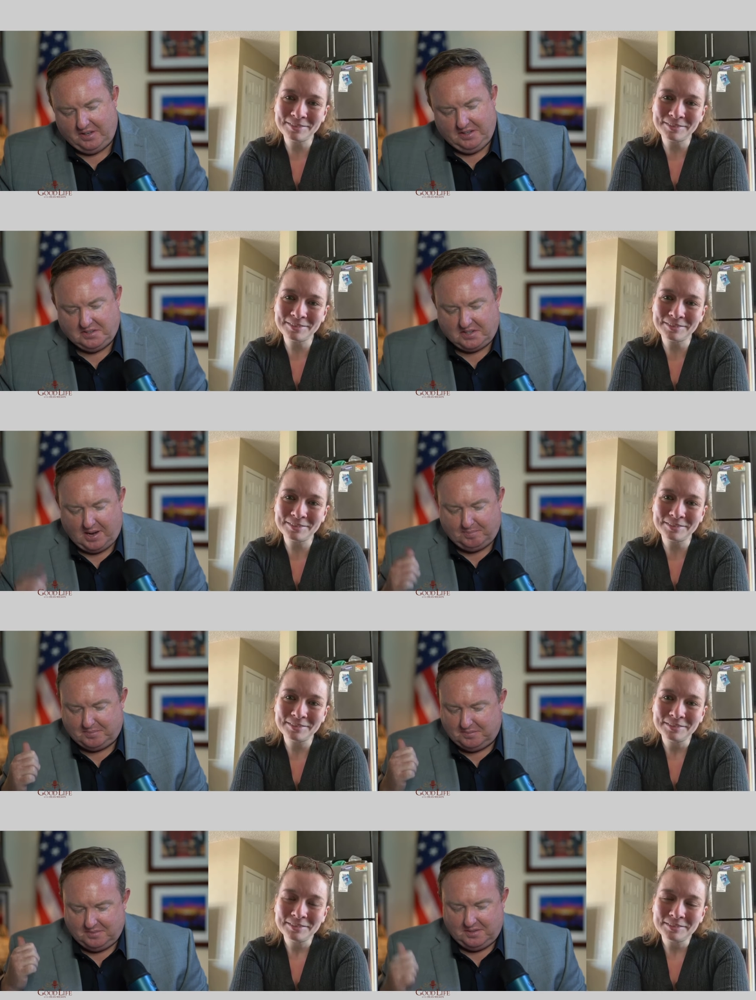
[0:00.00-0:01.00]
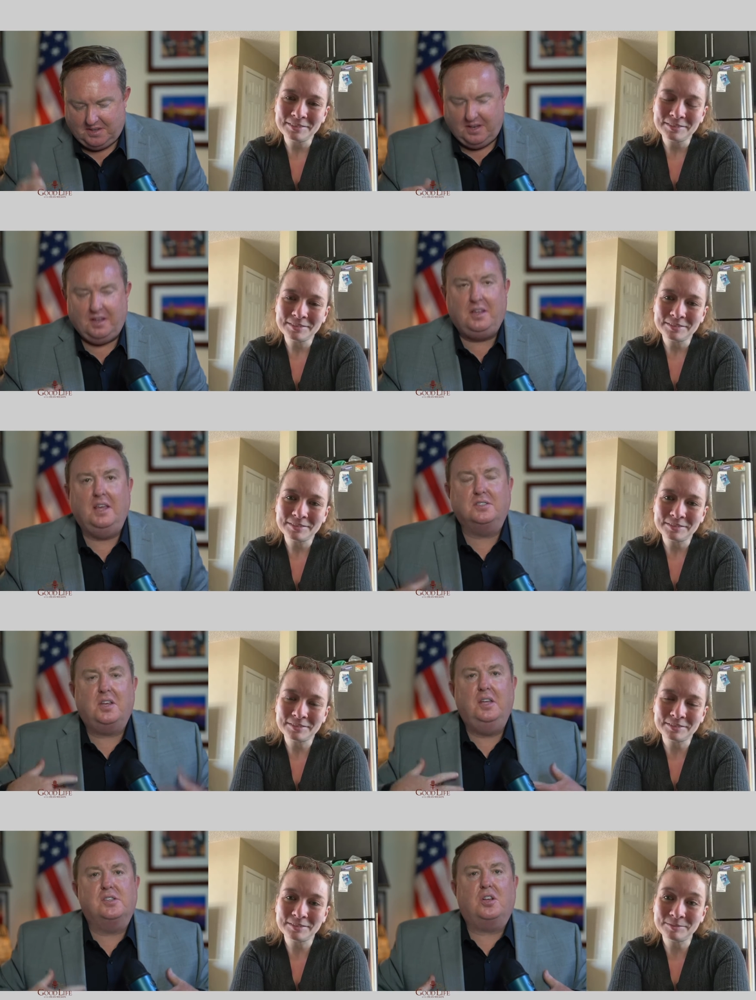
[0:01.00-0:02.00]
Speaker 1: he stopped his
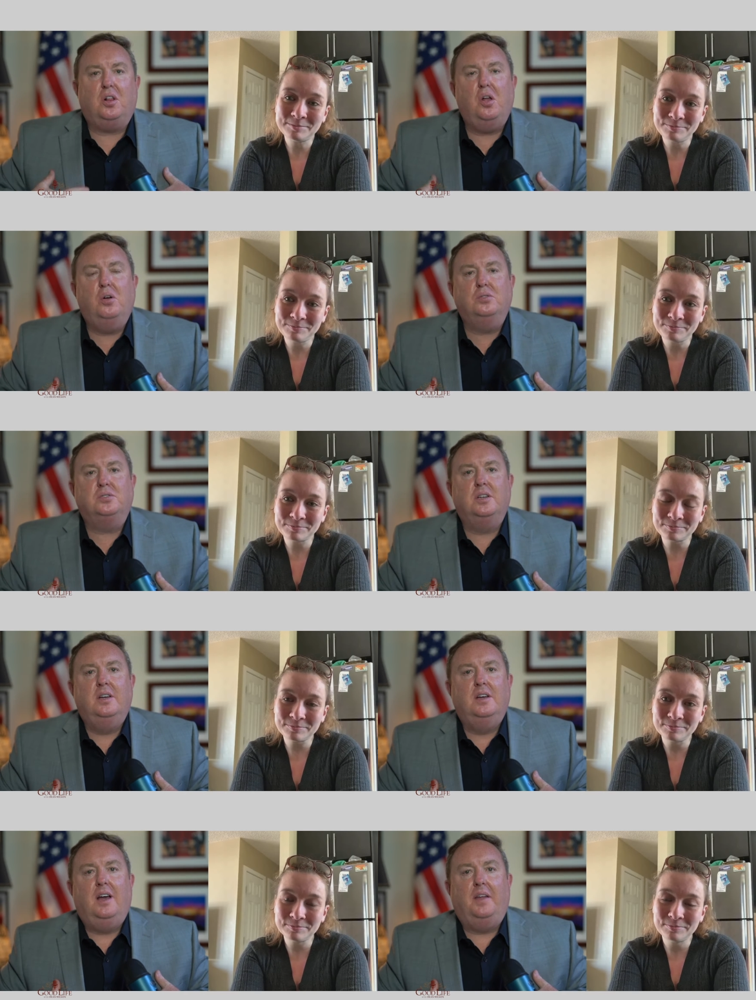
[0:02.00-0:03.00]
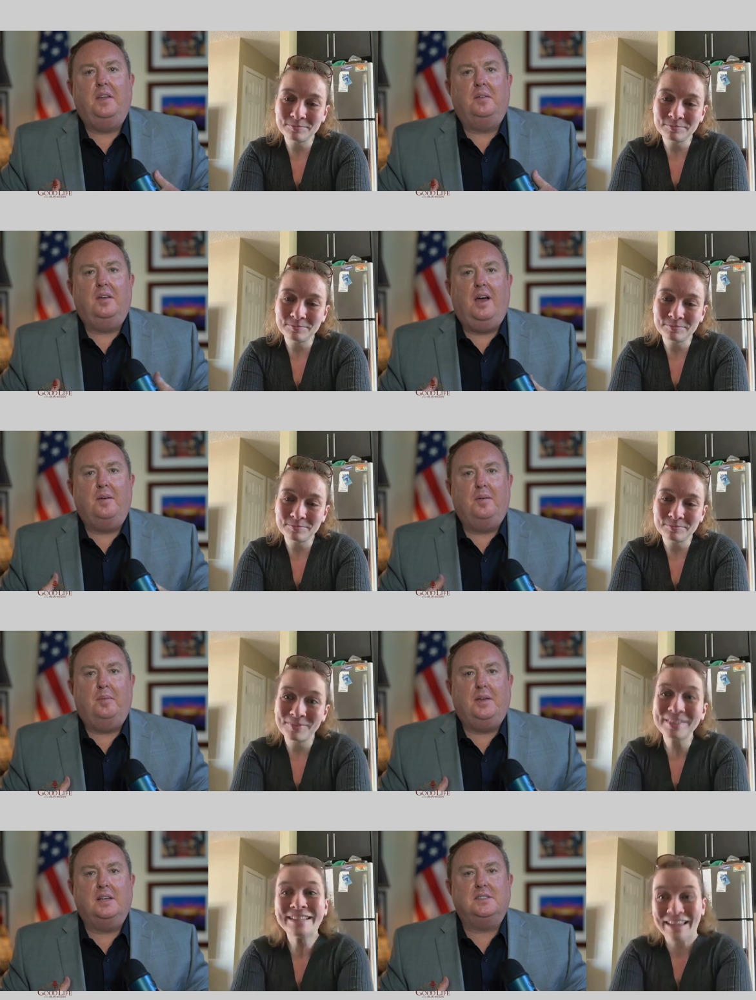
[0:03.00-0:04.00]
his clothes I think I,
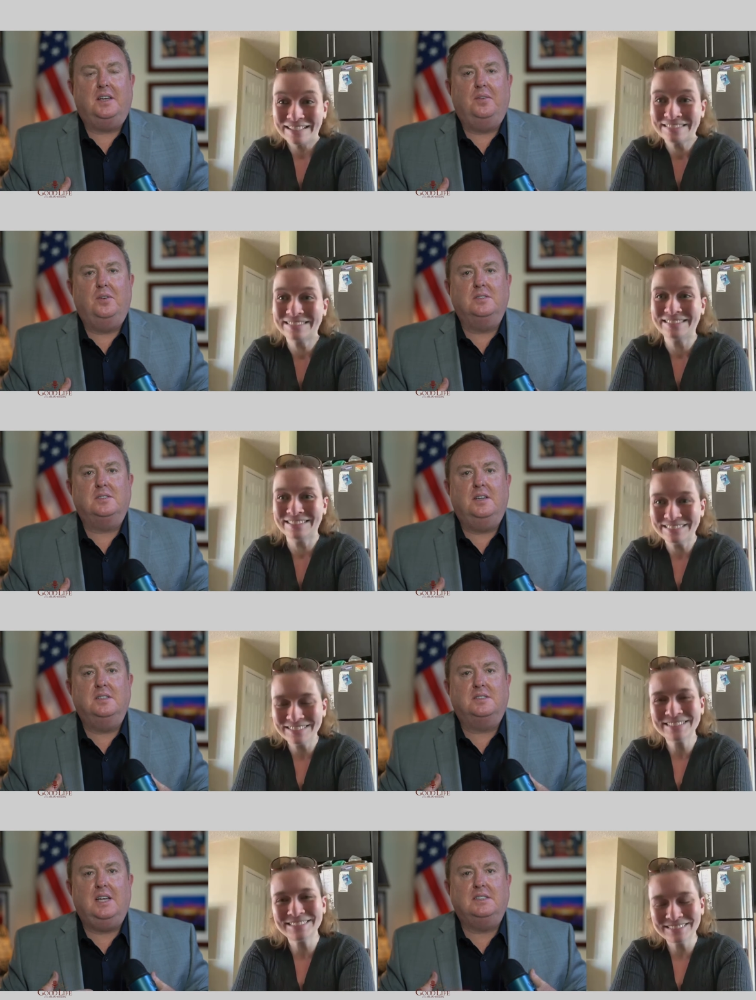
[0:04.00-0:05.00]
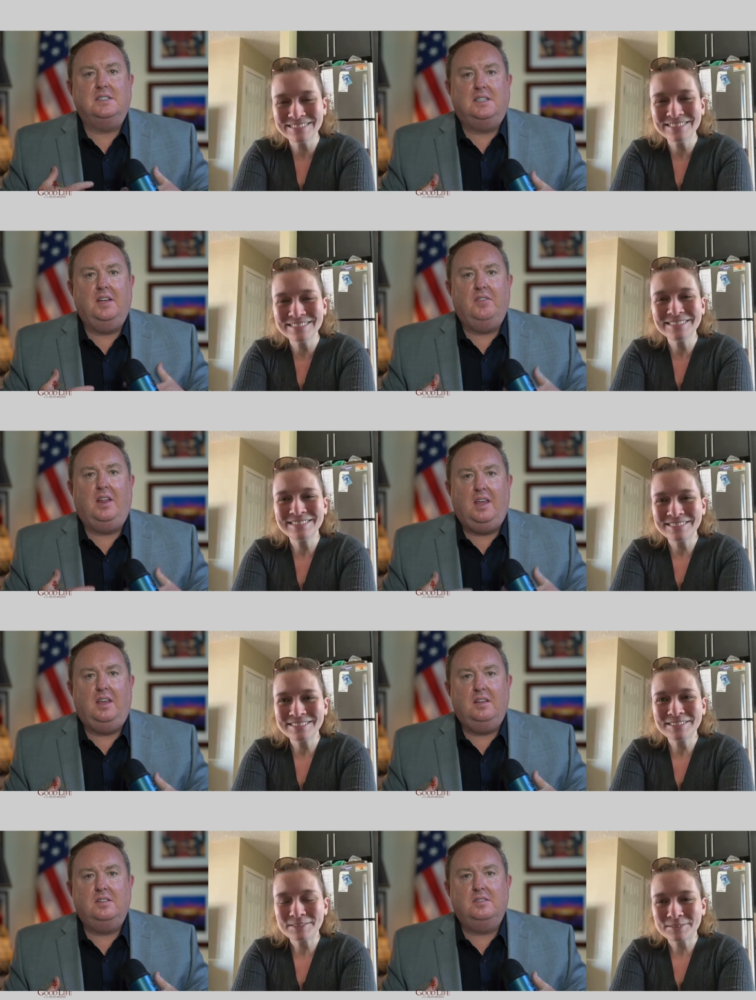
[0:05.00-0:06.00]
am yes. guessing it was his
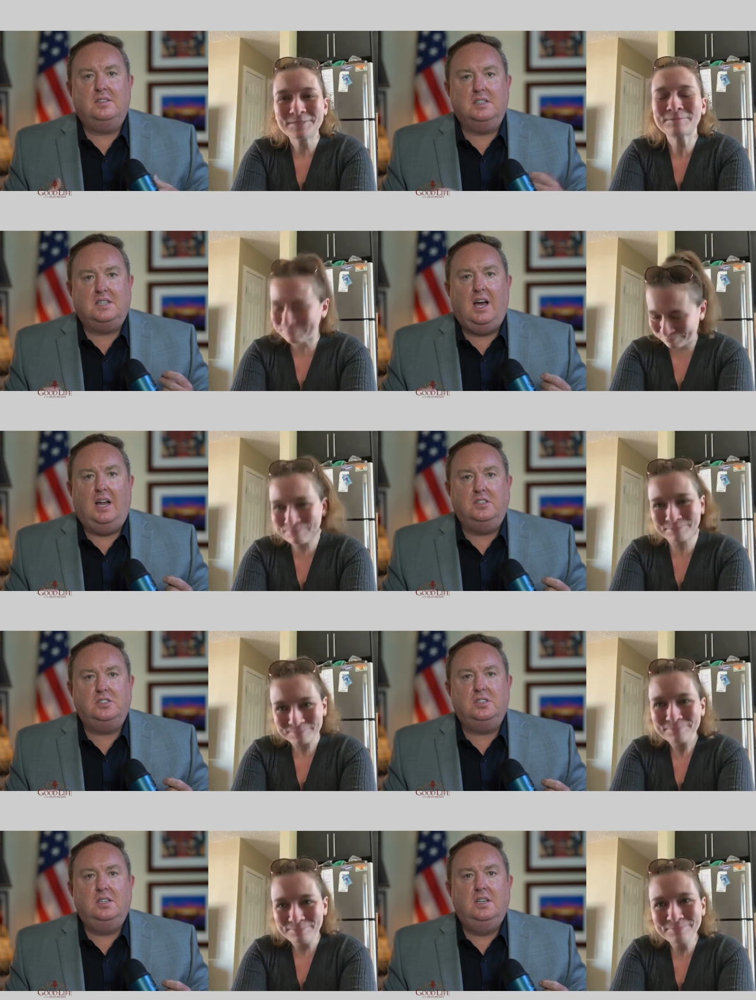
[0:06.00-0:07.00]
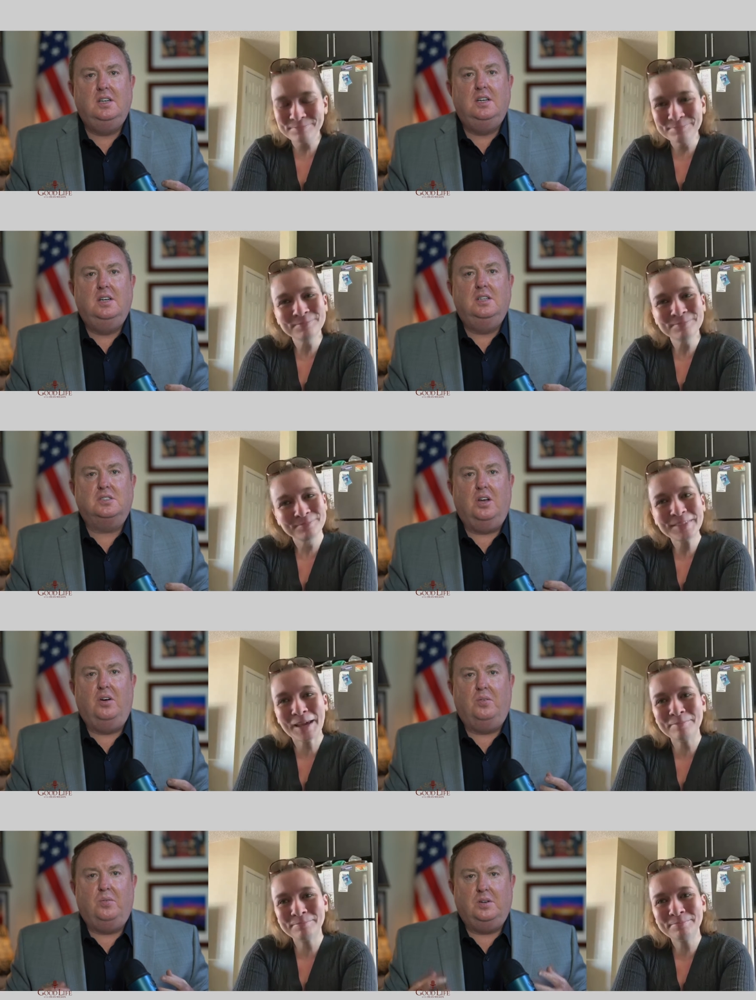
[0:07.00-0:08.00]
sensitivity to touch. Yeah.
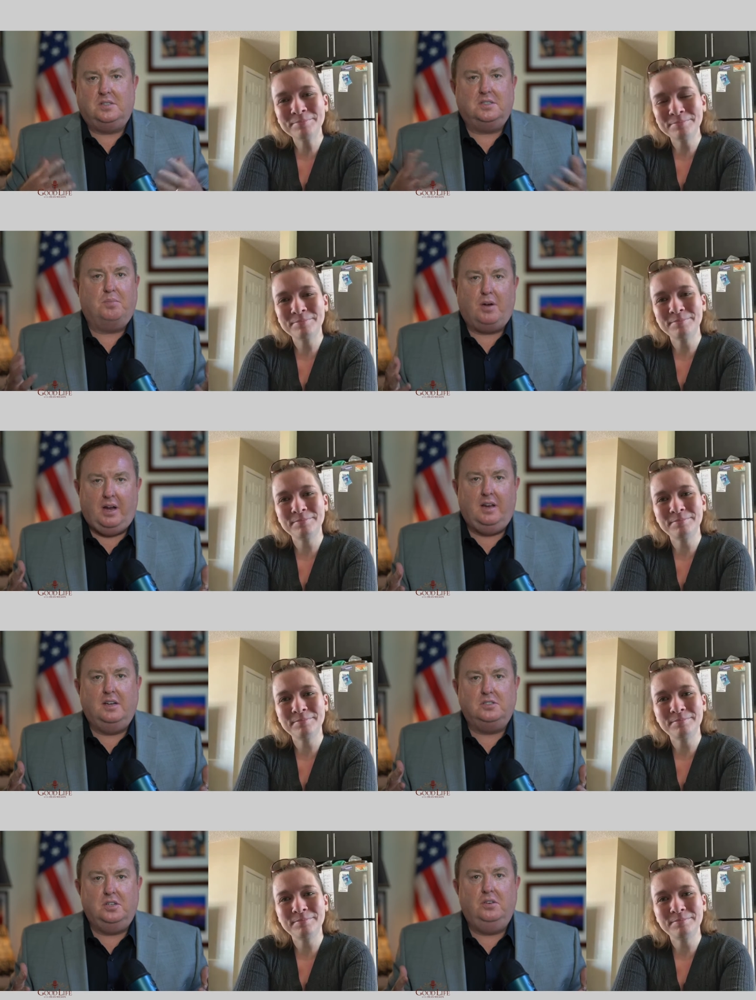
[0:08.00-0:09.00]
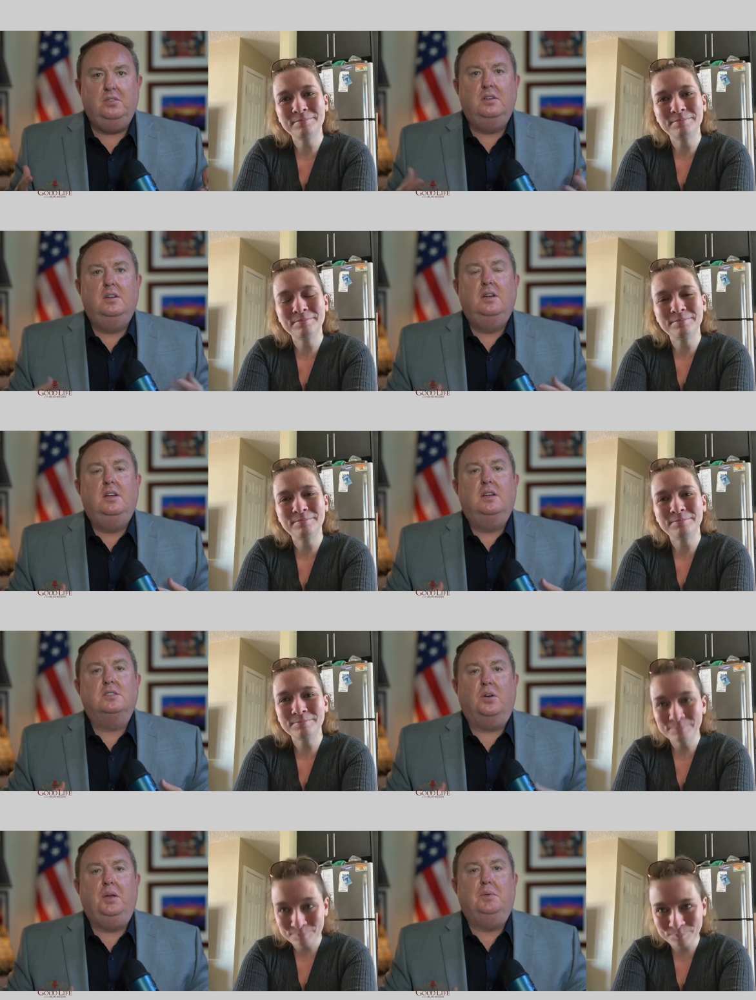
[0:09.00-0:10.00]
So, which is a brain issue.
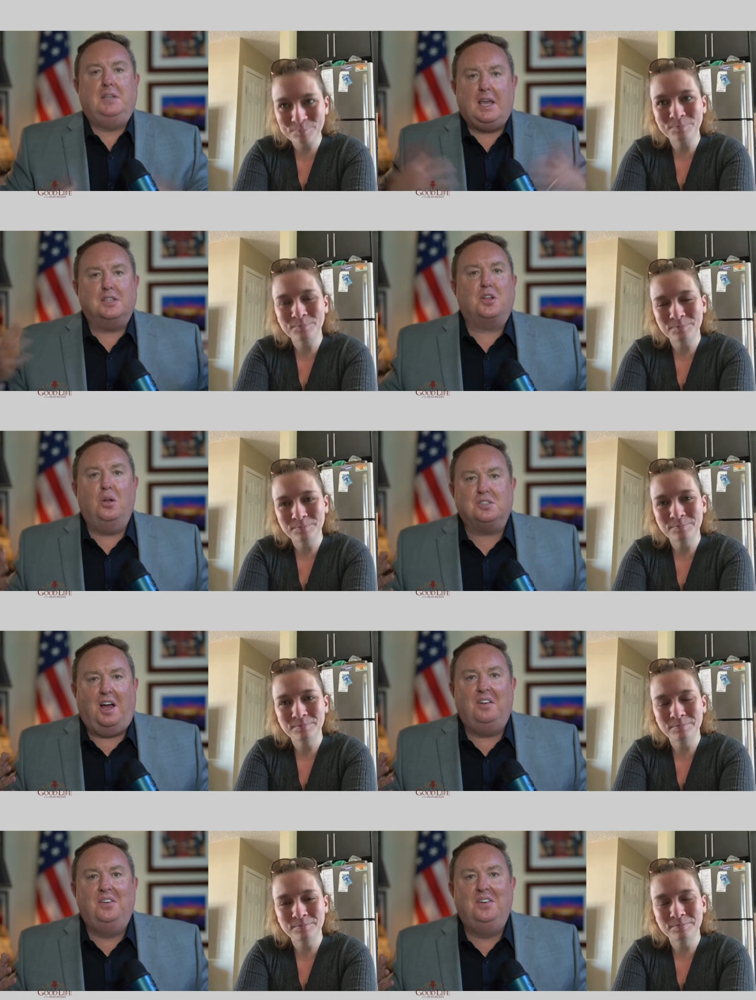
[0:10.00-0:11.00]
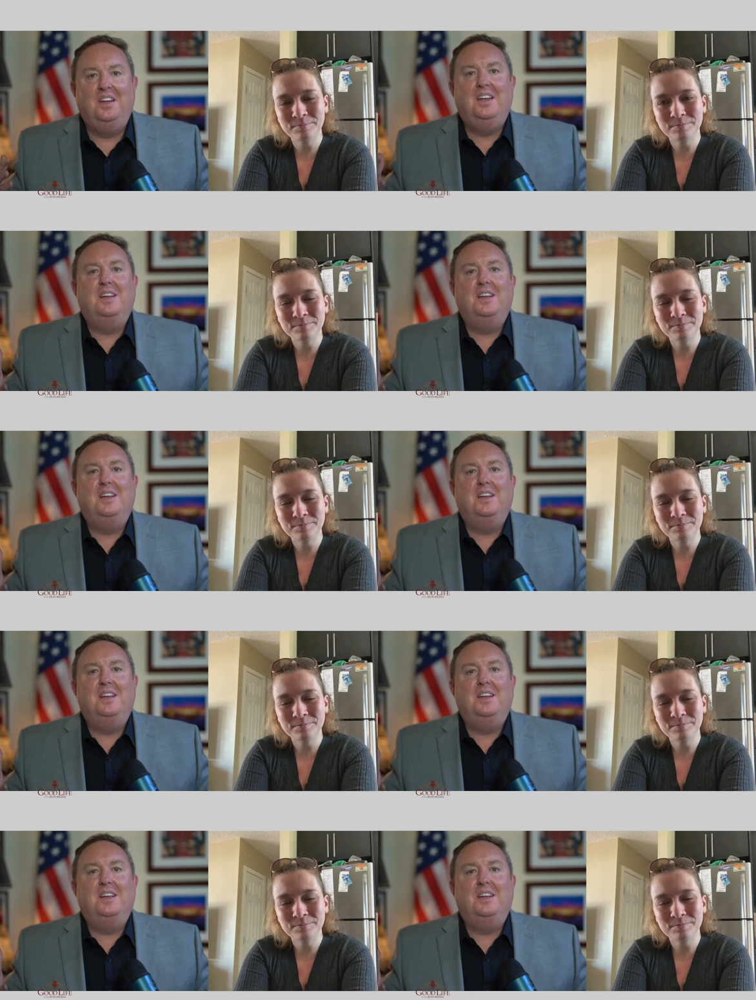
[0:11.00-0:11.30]
So he would take his clothes off,